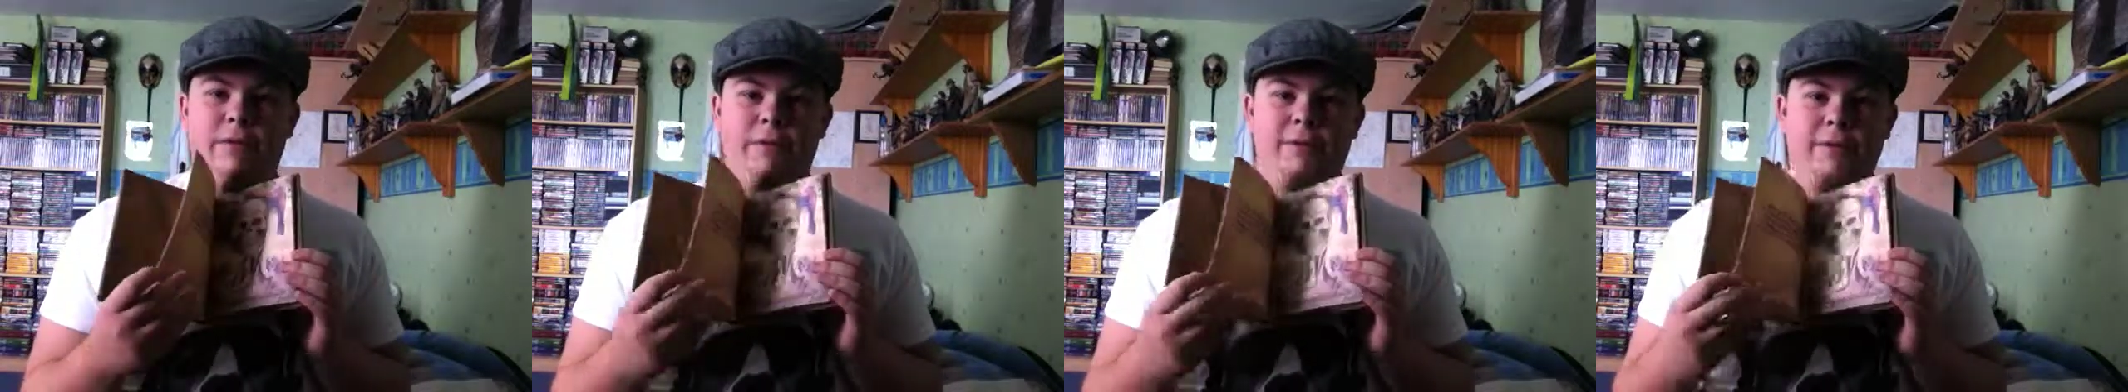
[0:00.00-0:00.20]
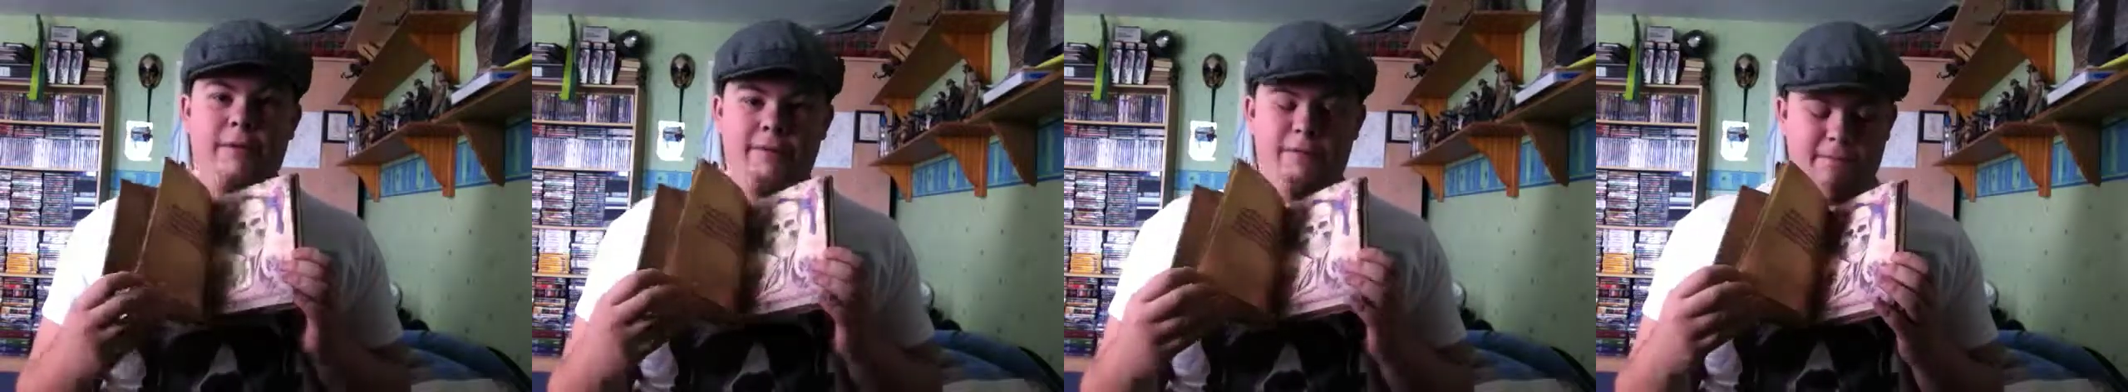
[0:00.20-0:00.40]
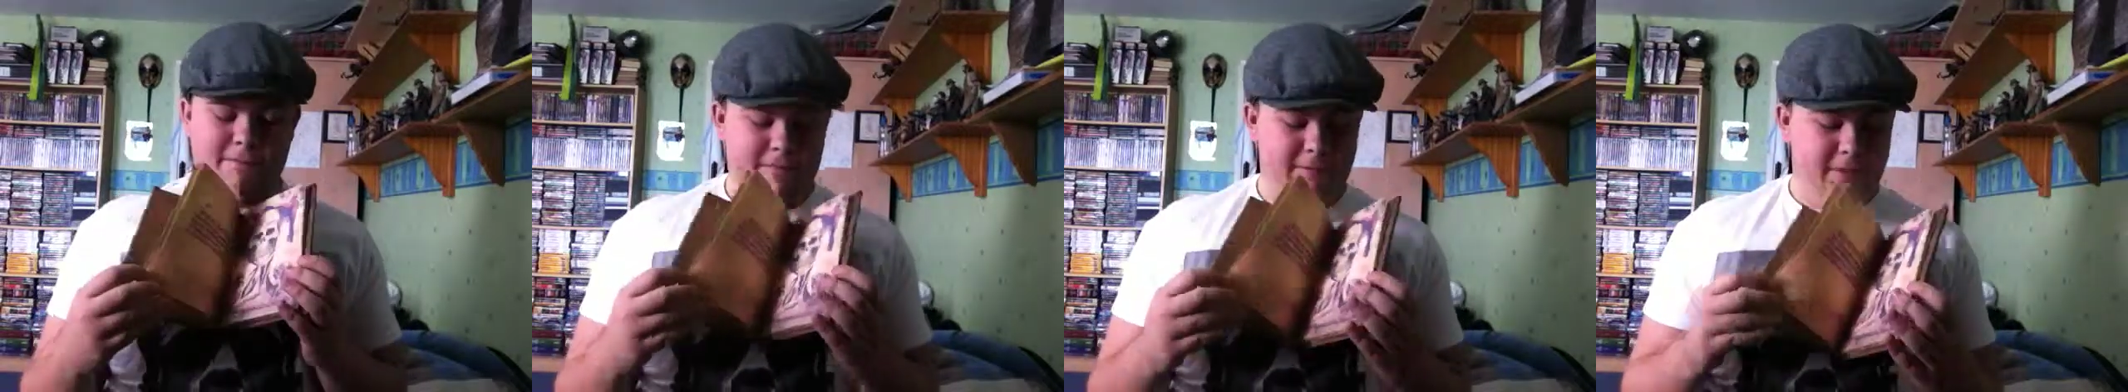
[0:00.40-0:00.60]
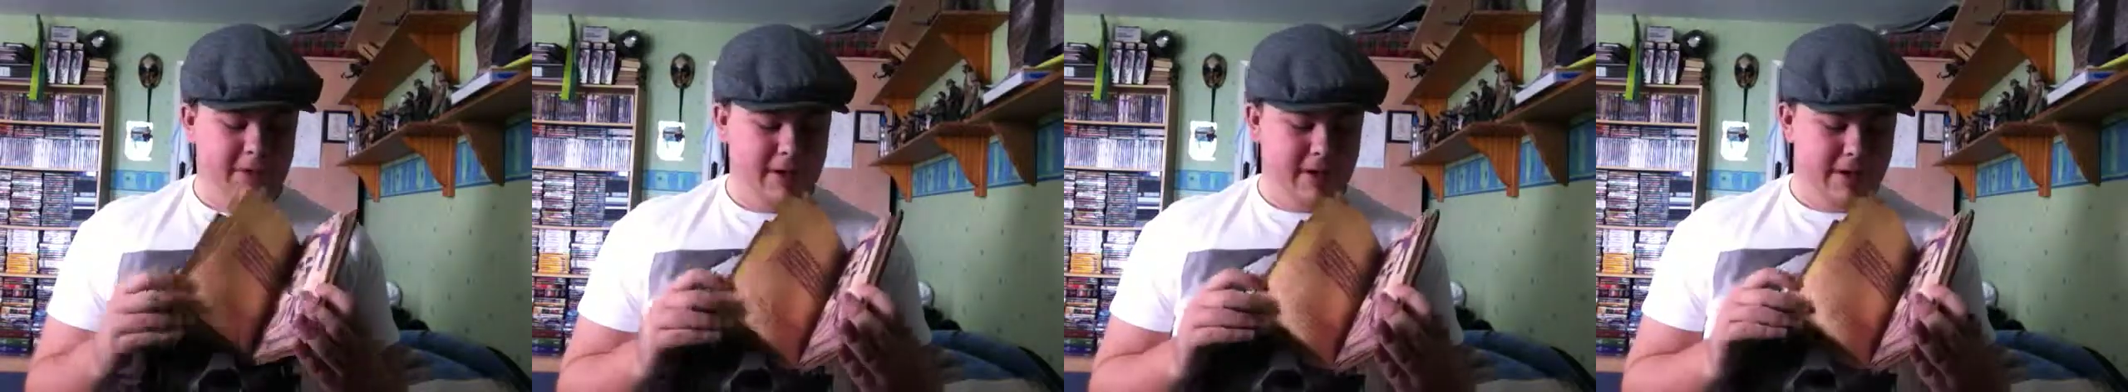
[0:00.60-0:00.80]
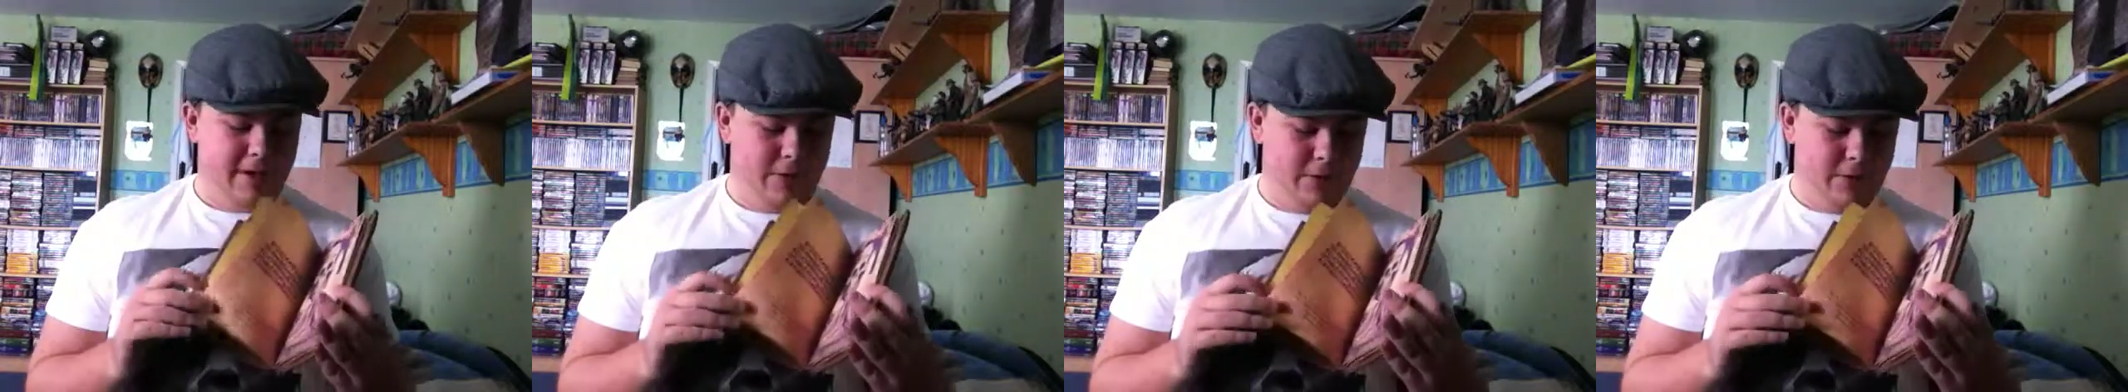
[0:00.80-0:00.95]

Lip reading: which is really